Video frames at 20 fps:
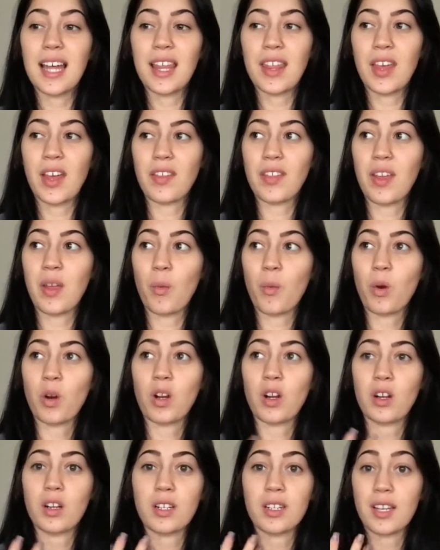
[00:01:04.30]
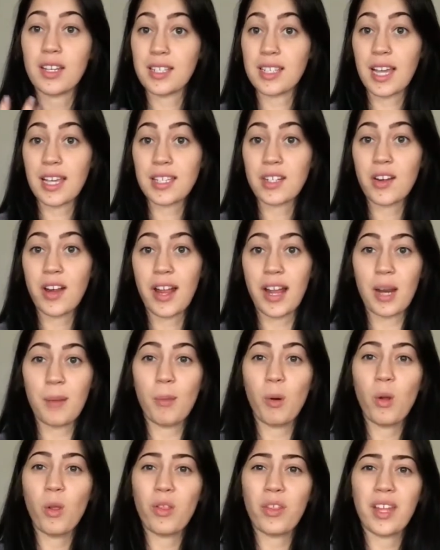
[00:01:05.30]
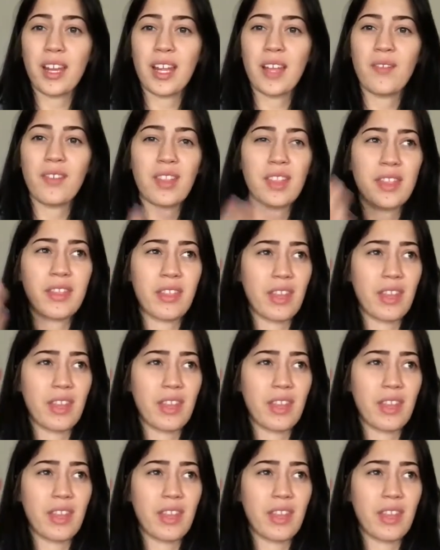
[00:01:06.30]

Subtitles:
that they were a desert animal than even